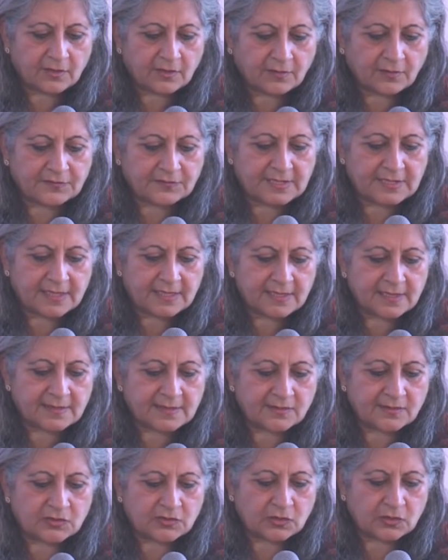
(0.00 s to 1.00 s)
of tears
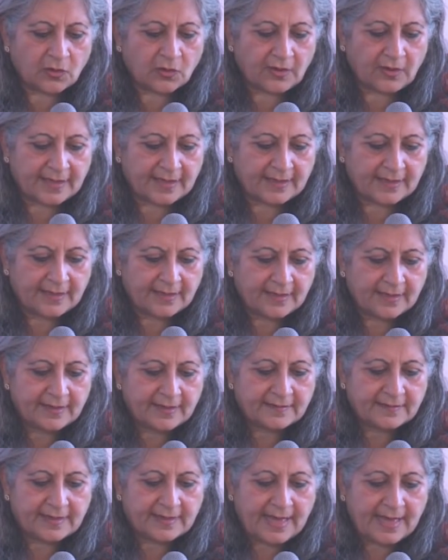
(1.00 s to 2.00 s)
and joy,
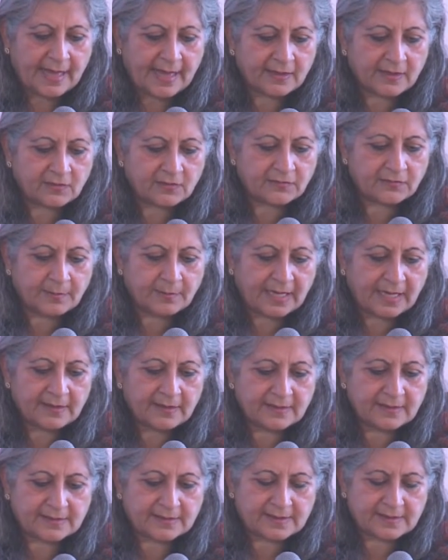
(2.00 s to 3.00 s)
the land of
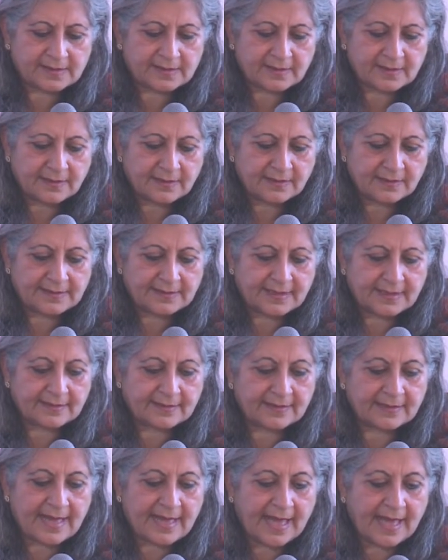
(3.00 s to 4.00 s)
abundance, yet
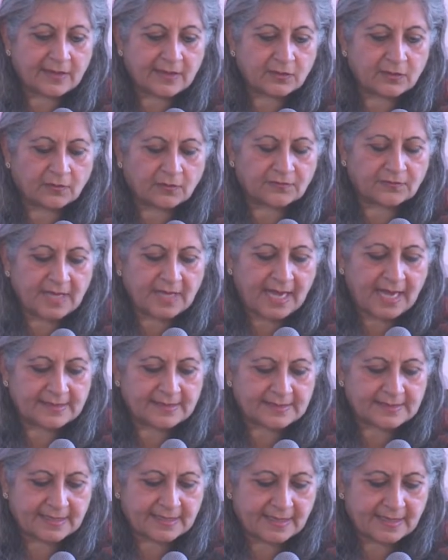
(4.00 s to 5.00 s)
the land of dire
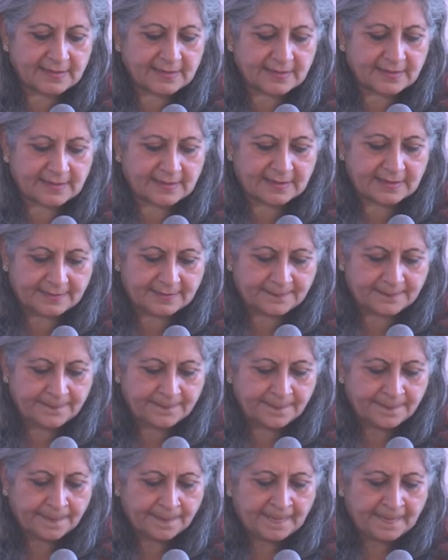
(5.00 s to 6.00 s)
scarcity.
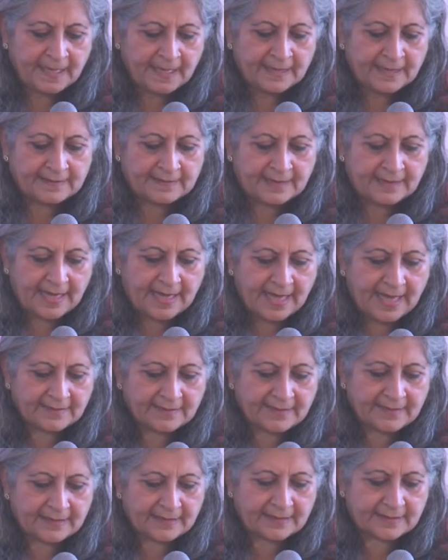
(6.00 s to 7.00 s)

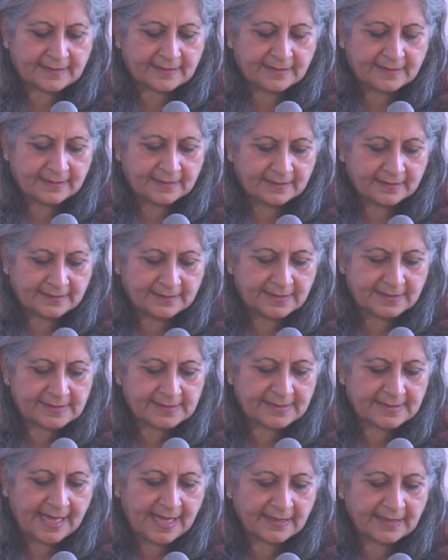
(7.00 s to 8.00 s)

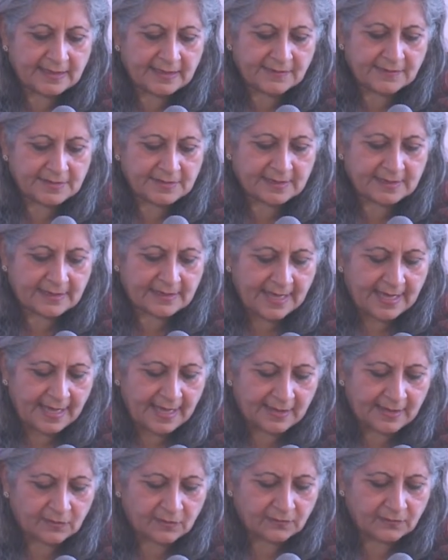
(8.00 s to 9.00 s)
This land lives in the
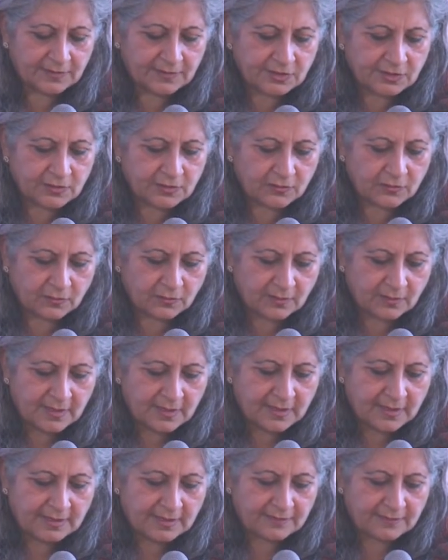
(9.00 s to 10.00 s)
hand of Vishnu.
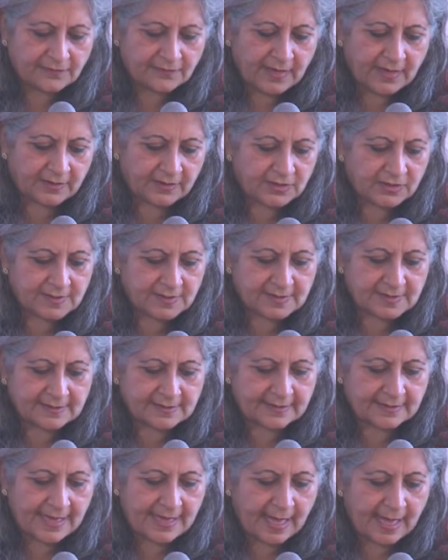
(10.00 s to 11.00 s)
It flourishes in
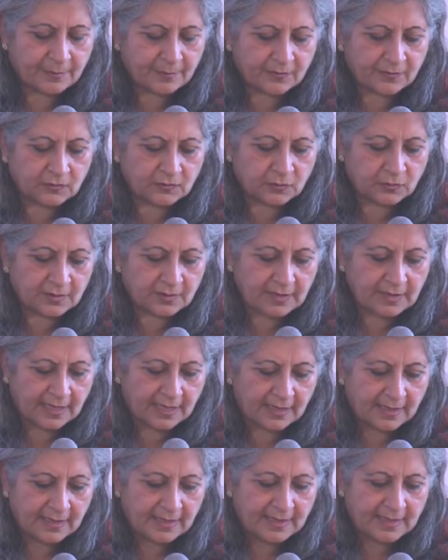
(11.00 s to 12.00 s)
the lap of
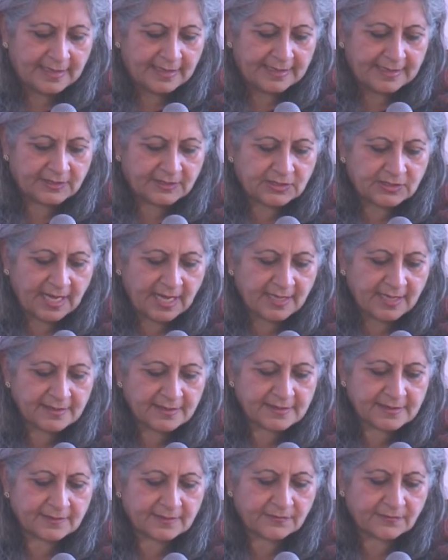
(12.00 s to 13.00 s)
Durga. It
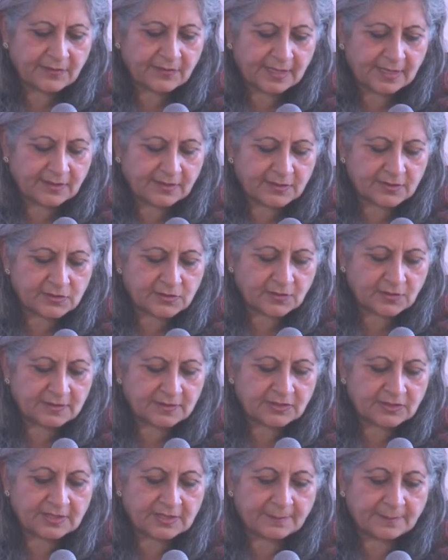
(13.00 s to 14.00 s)
shines in the fragrance of
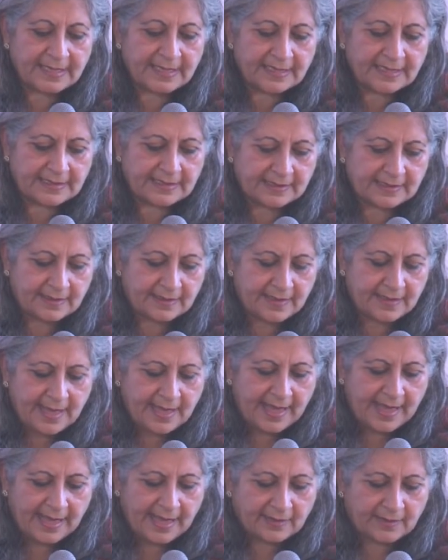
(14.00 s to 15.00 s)
the chameli,
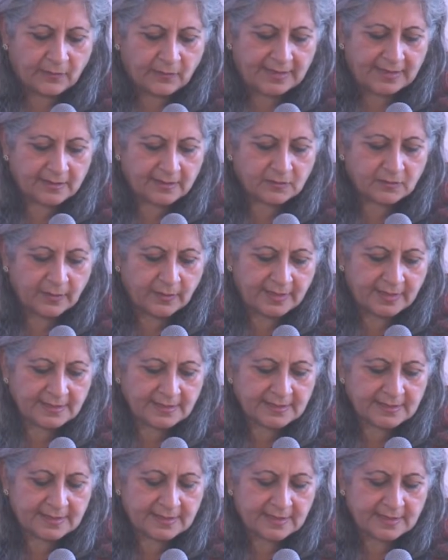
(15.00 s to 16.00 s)
and when it
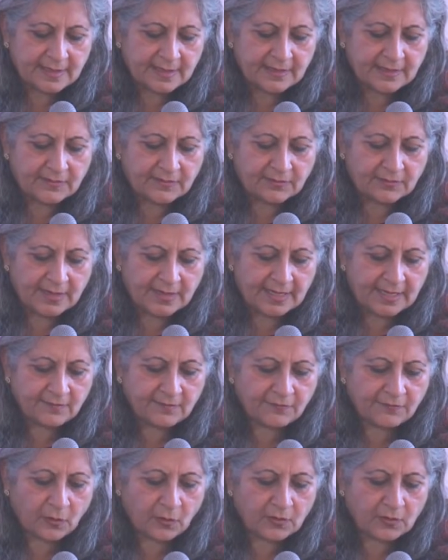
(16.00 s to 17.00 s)
wilts, the
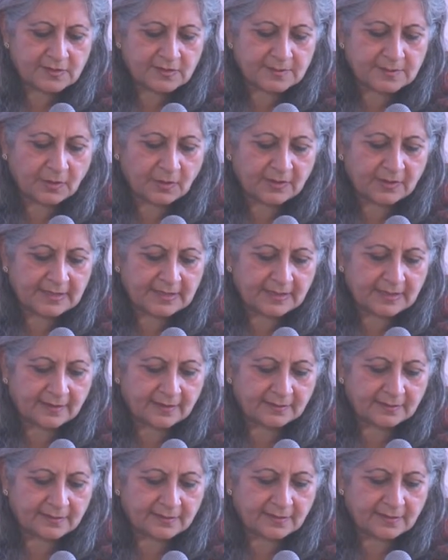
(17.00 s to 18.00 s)
rain falls upon the
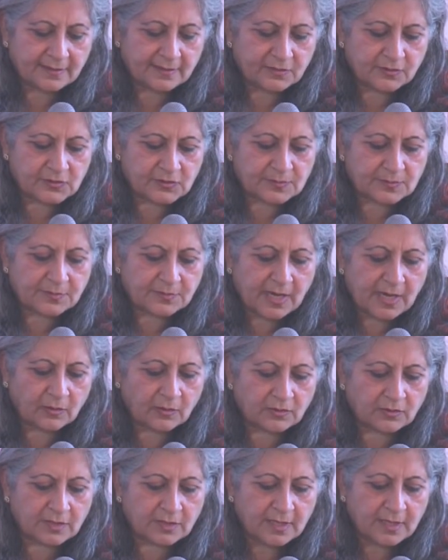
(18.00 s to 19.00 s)
earth to
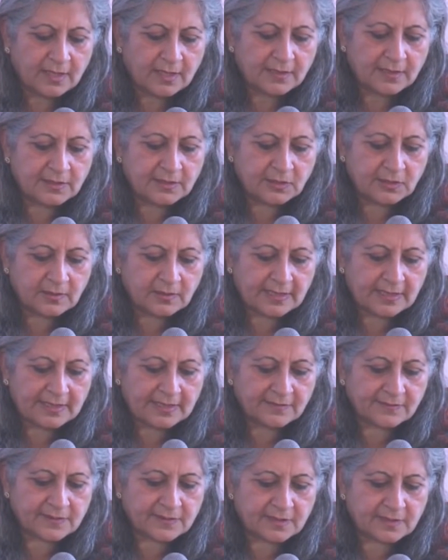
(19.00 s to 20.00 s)
sprout new
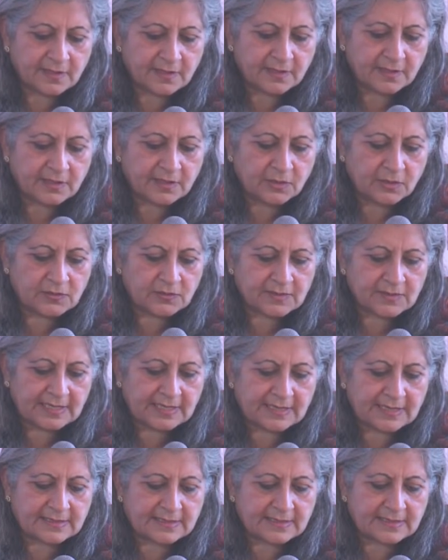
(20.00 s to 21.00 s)
leaves, new
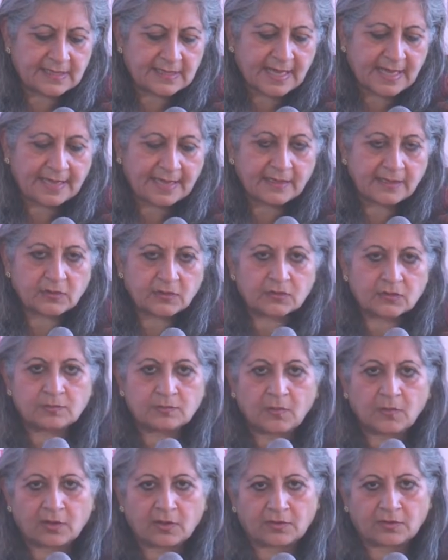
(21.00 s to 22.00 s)
seeds, and new
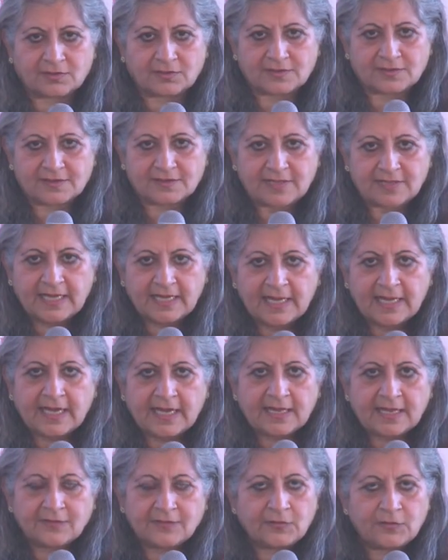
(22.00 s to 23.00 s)
tomorrows.
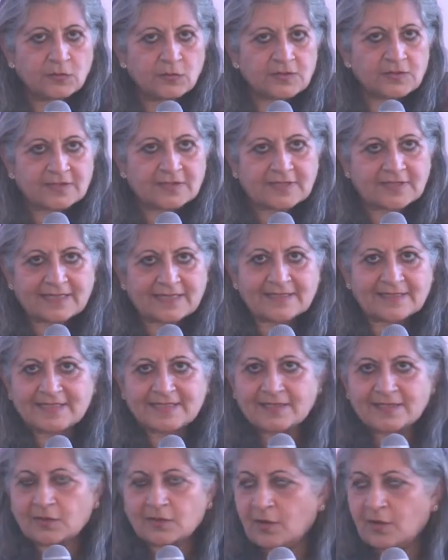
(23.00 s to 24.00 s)
If you can
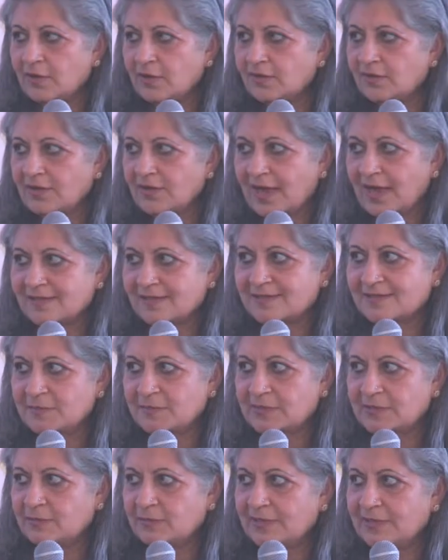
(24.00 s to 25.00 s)
see the contrast
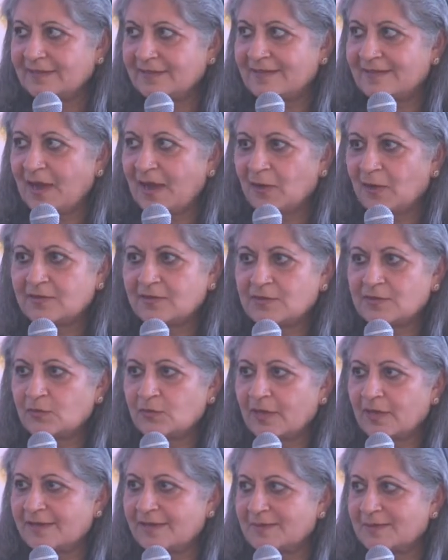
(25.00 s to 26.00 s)
between how the
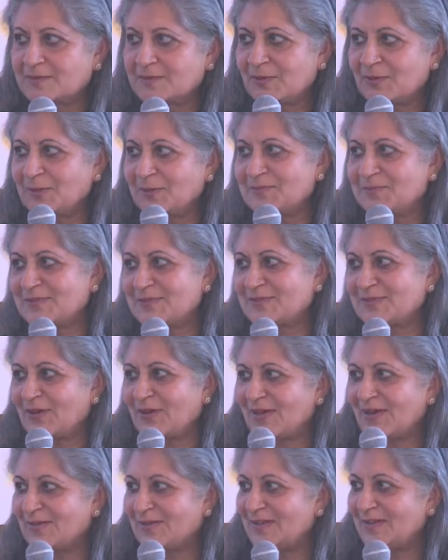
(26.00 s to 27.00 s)
yuan absorbs
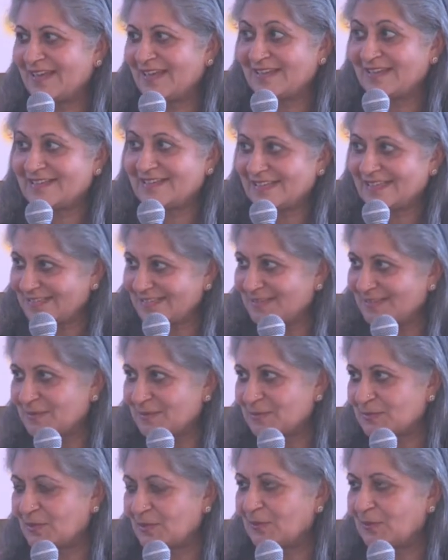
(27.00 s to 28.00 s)
soil, it doesn't
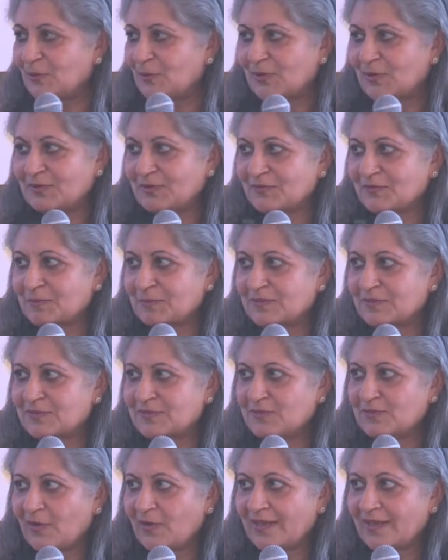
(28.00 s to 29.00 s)
absorb water from the
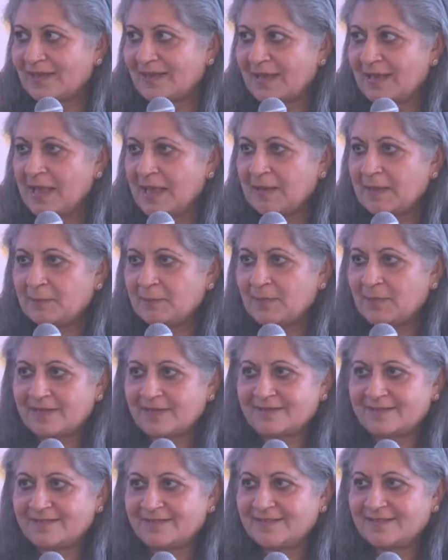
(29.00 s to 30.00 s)
soil,
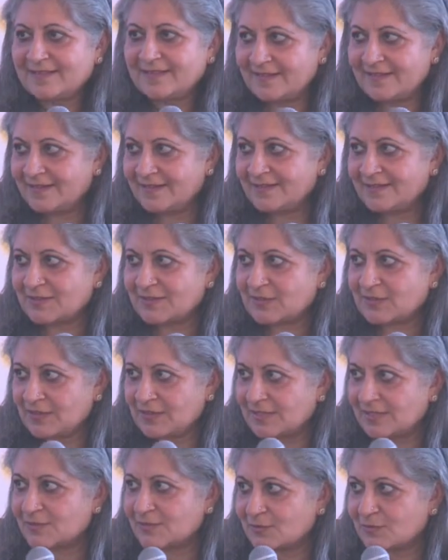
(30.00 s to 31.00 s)
but here the
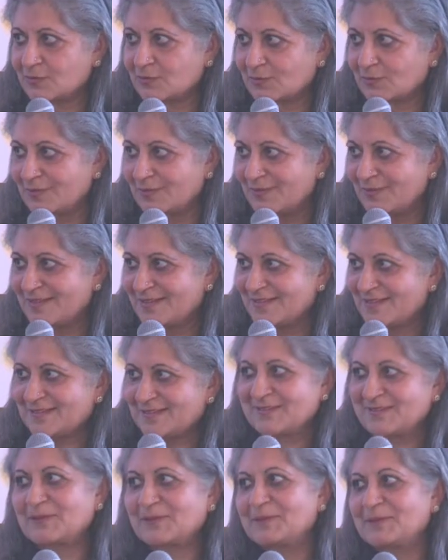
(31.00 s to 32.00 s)
trees do.
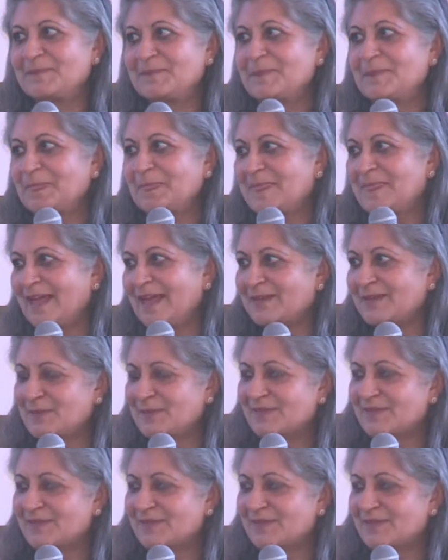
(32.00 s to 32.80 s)
So that was...